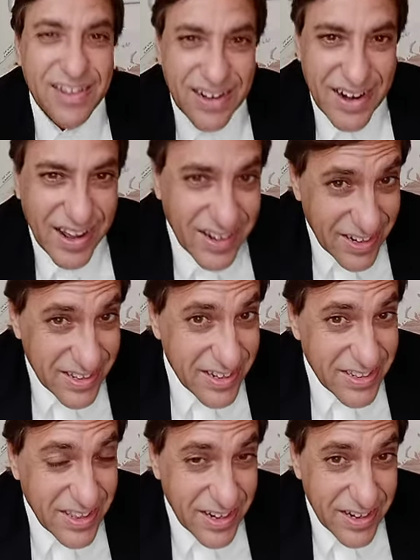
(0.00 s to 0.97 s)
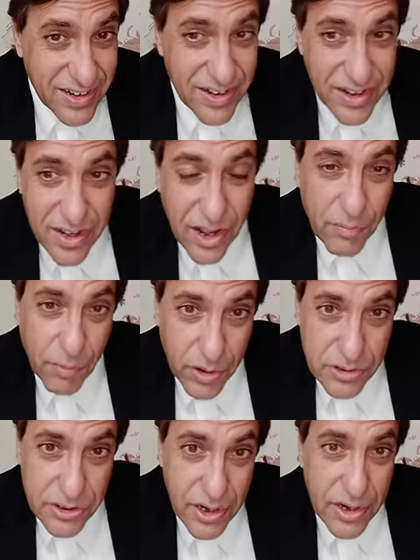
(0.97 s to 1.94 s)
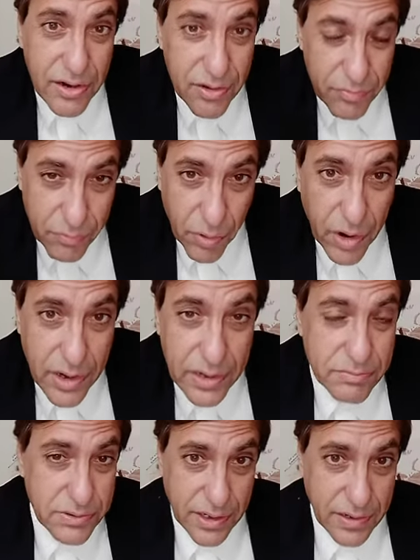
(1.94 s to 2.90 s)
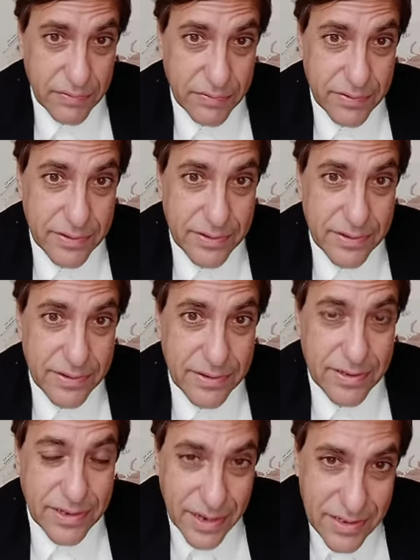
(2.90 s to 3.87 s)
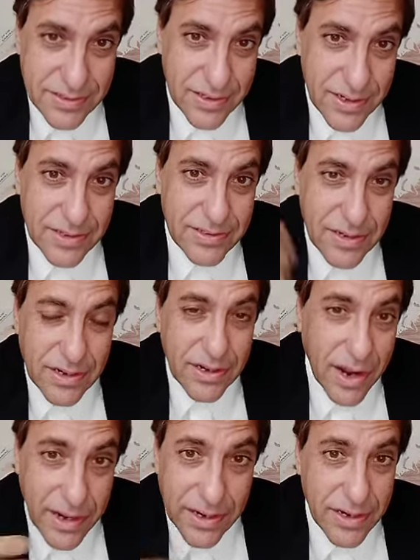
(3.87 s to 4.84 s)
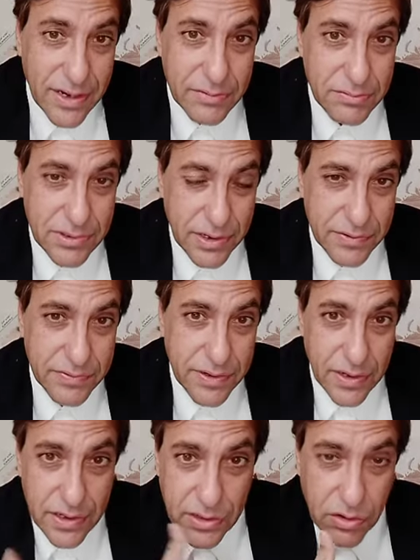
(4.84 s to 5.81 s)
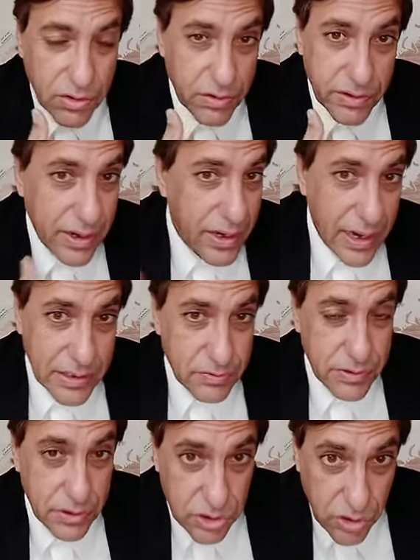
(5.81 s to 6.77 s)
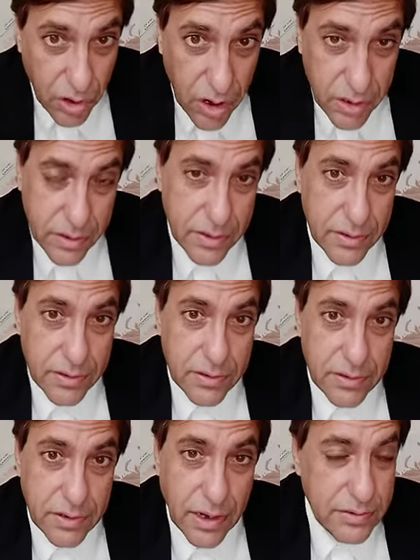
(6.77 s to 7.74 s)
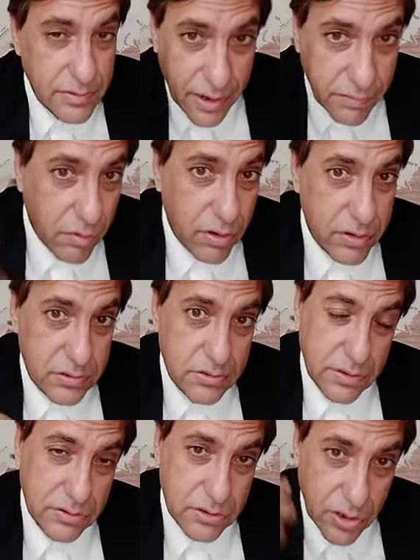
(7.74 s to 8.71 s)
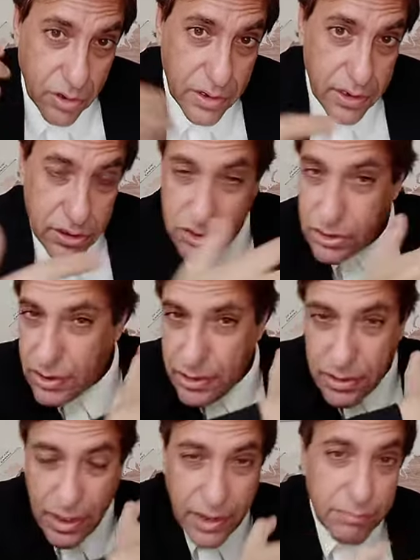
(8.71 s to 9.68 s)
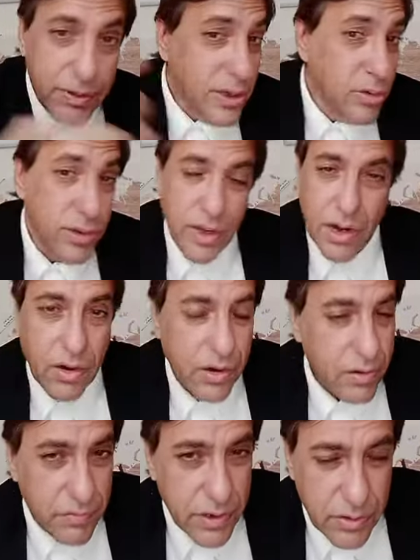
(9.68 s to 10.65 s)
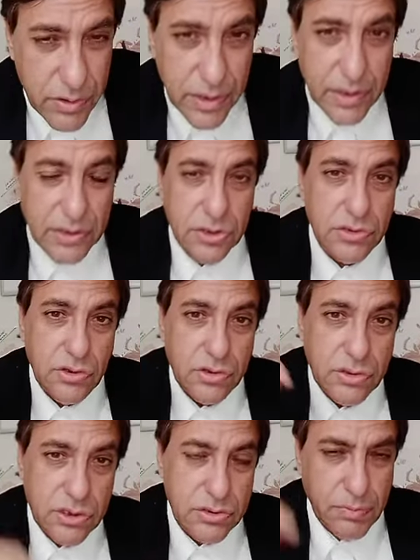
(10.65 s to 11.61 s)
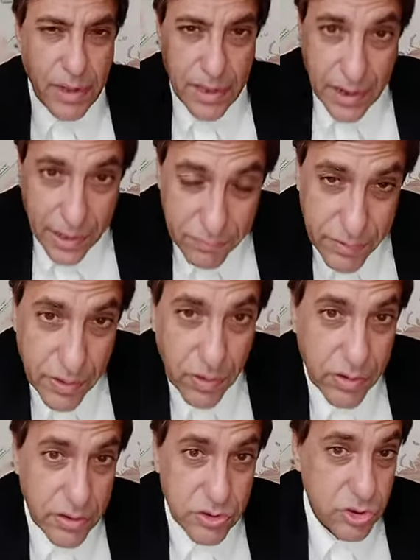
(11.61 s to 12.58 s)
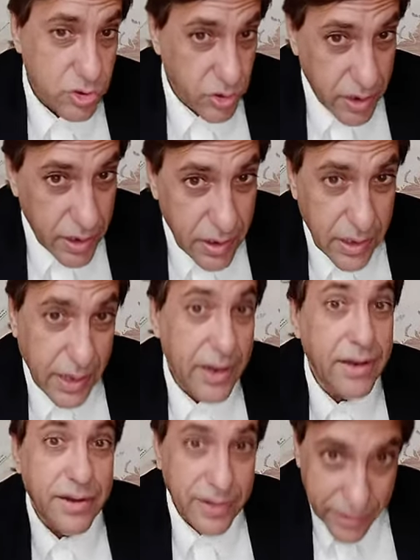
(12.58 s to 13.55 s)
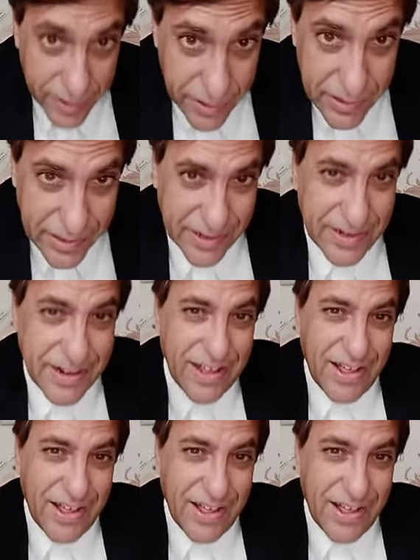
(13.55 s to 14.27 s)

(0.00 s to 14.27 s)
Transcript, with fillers: none other than Apostle Paul himself Yes, he is indicting himself. You'll realize with a shock, as I was astonished. I've been doing a lot of due diligence on this man. I've been on his trail and tail